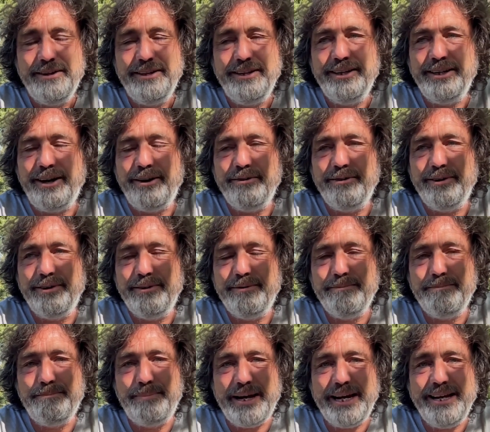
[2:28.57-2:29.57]
You know,
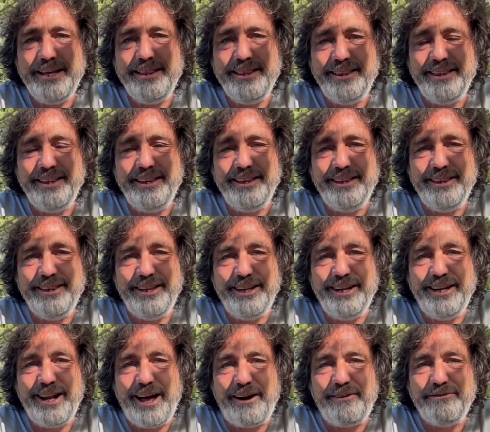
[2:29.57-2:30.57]
be the
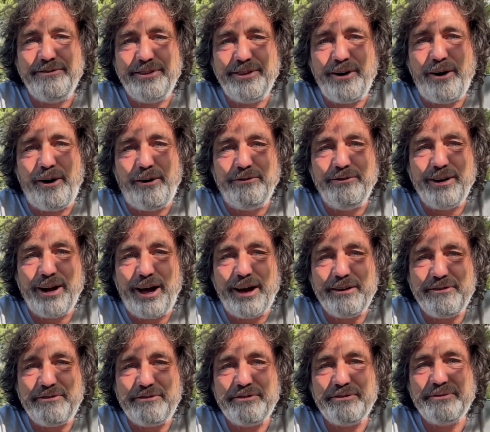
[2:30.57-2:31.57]
love of
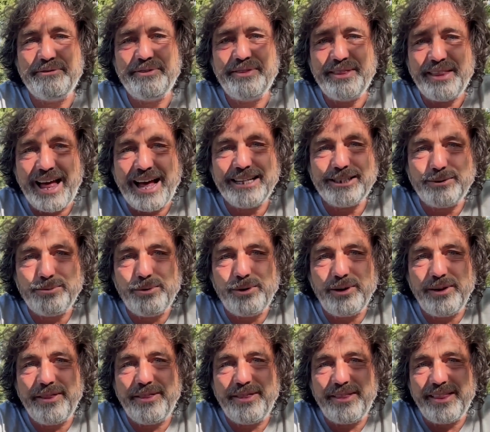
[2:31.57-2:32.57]
life. That's what
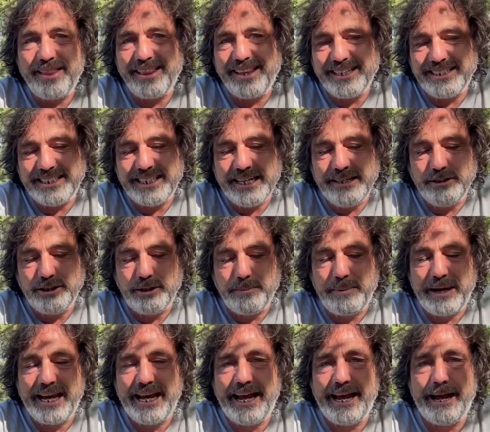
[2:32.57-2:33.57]
it seems to
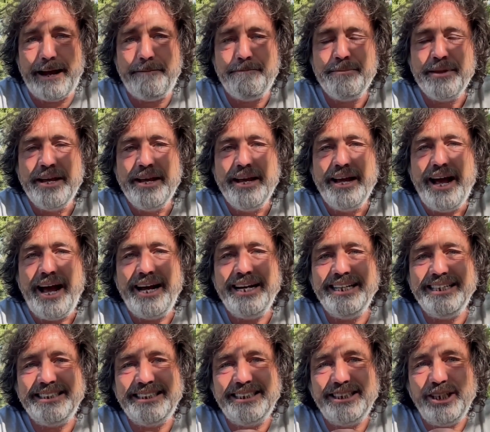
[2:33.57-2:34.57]
be here. And
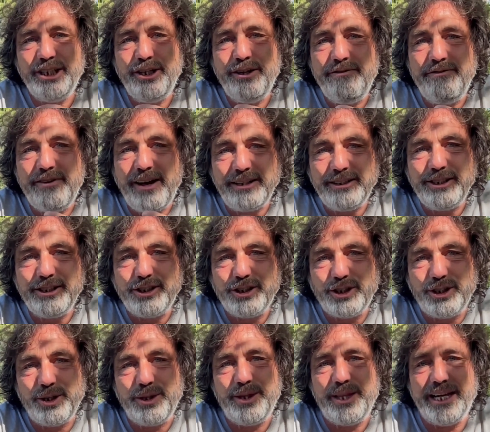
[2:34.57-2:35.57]
it's you've
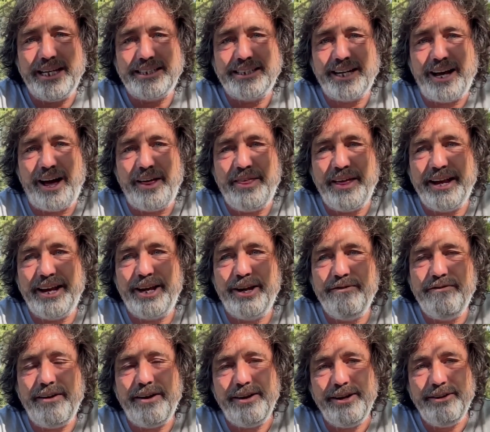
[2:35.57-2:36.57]
understood this. I think
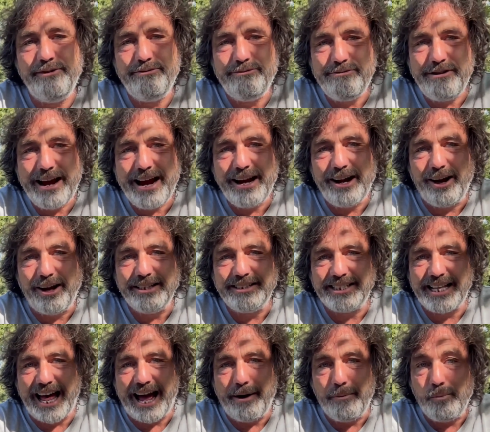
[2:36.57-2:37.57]
you've you've realised
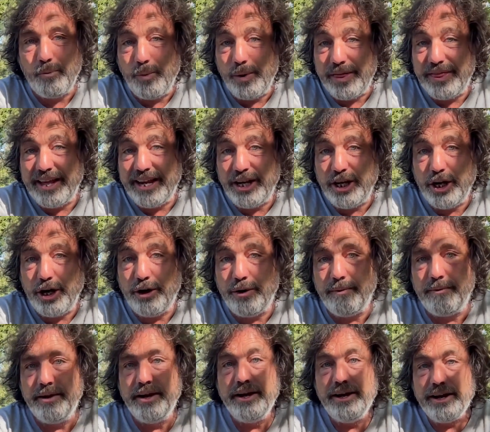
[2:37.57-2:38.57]
that within you.
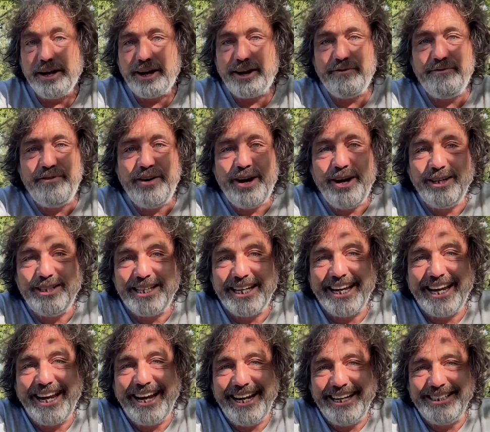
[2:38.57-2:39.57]
Converting
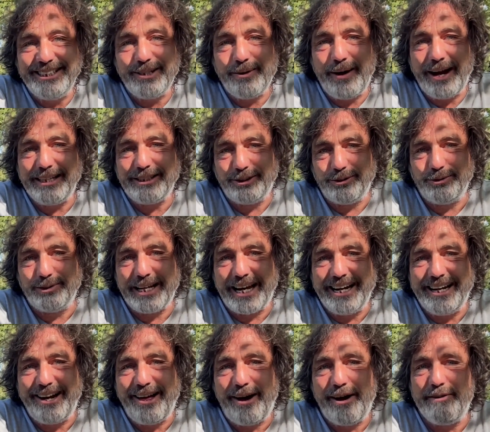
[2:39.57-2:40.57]
it into actual day
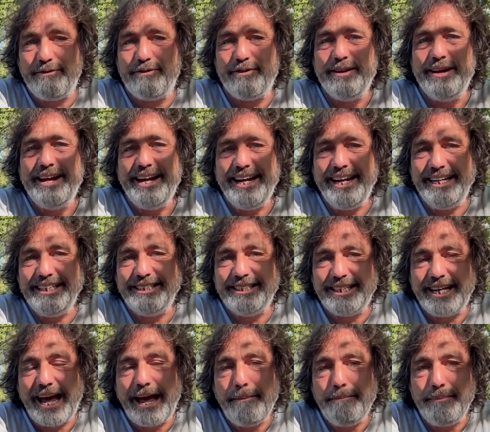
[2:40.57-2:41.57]
life is
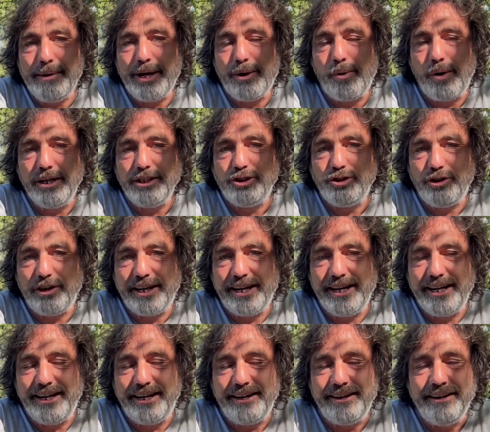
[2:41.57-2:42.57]
can be quite
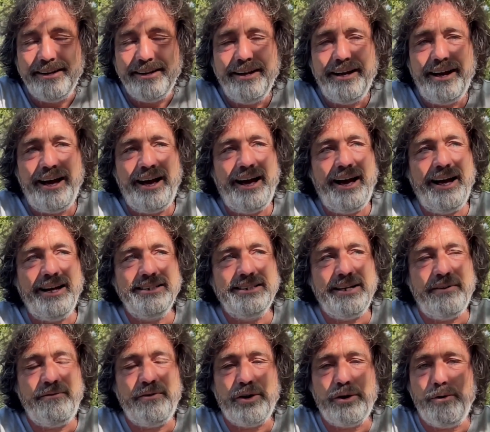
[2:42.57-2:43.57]
tricky uh, and
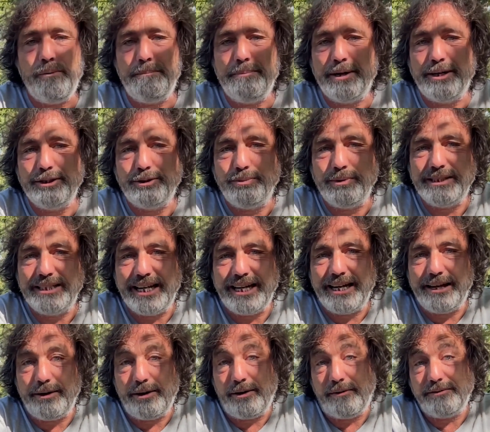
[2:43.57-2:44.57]
difficult because we're
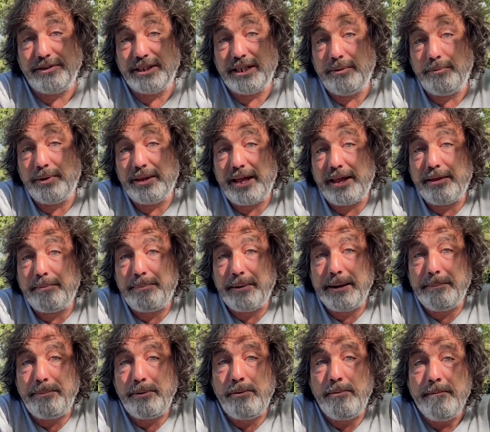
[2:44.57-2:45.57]
dealing obviously with other
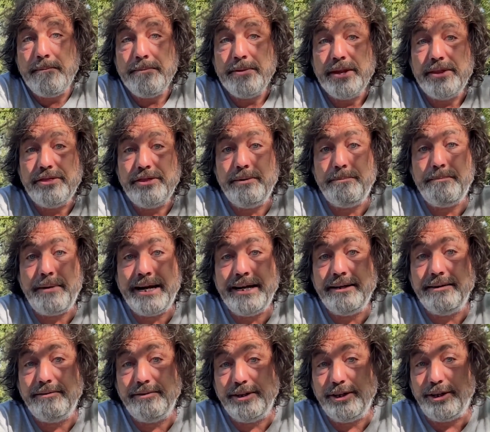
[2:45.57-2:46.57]
people that may
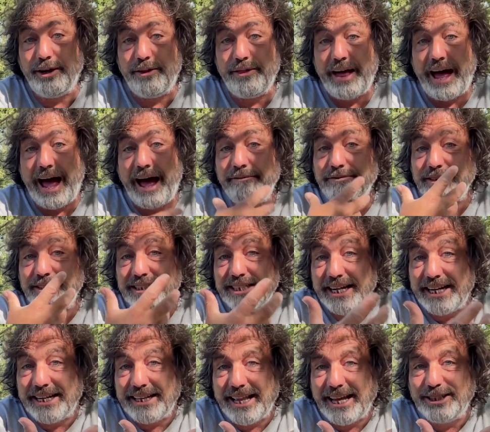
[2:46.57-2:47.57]
you know that haven't
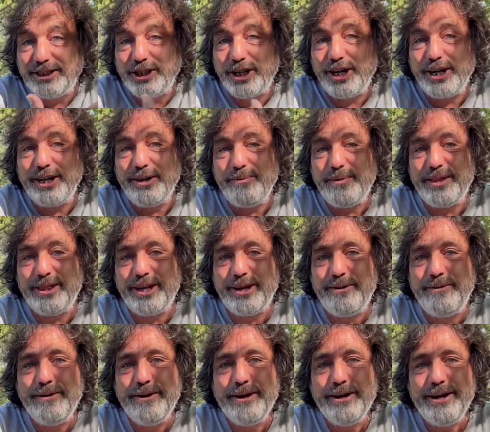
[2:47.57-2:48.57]
taken that journey with you
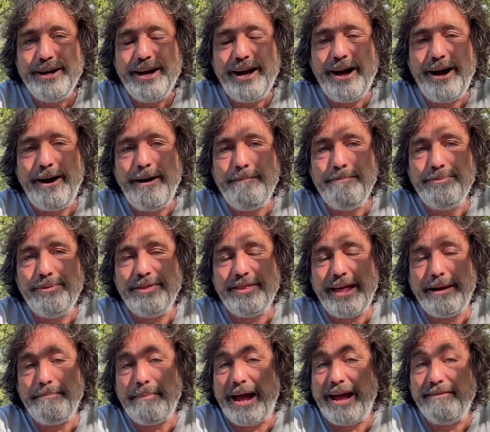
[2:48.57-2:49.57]
um,
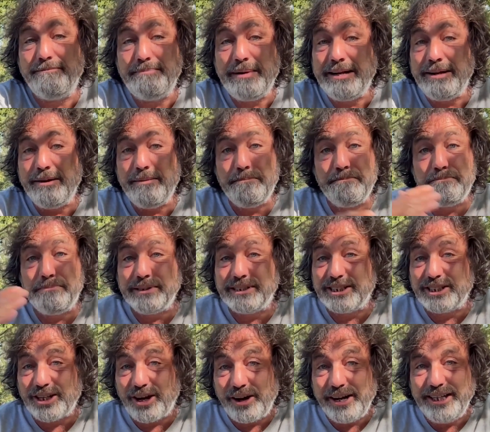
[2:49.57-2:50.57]
they may have been
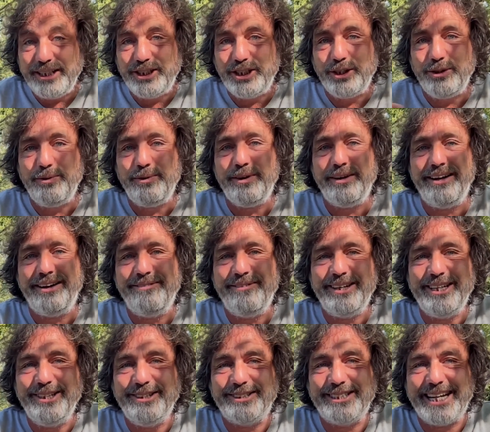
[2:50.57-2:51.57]
beside you
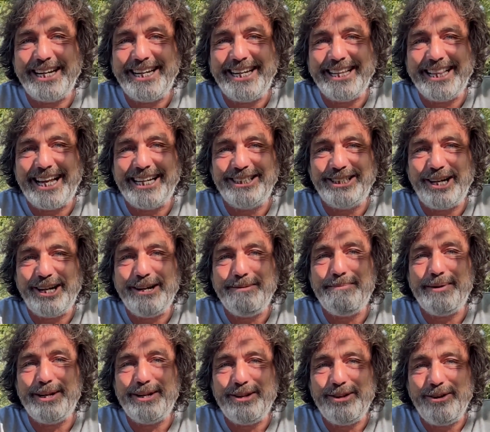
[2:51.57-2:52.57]
when you're taking that journey
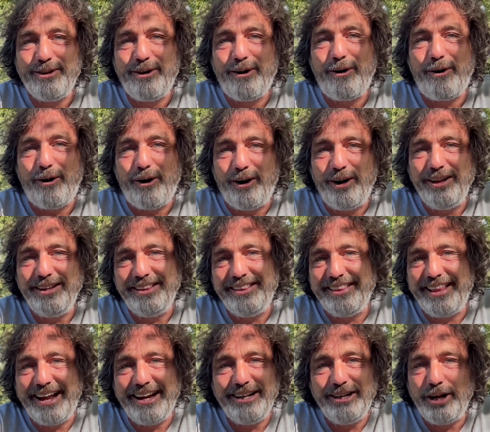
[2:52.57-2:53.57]
but not
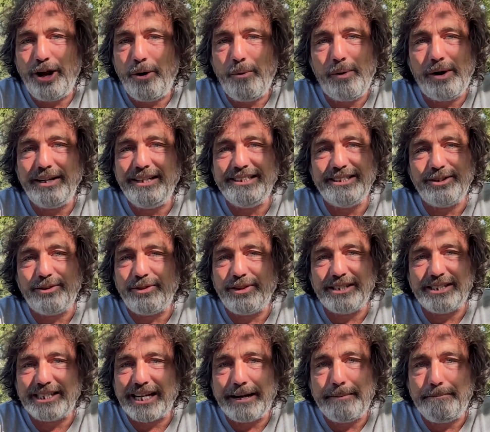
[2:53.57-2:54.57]
no one is on the
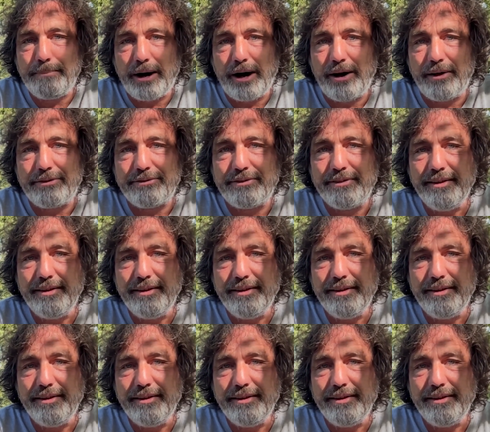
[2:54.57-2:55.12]
same path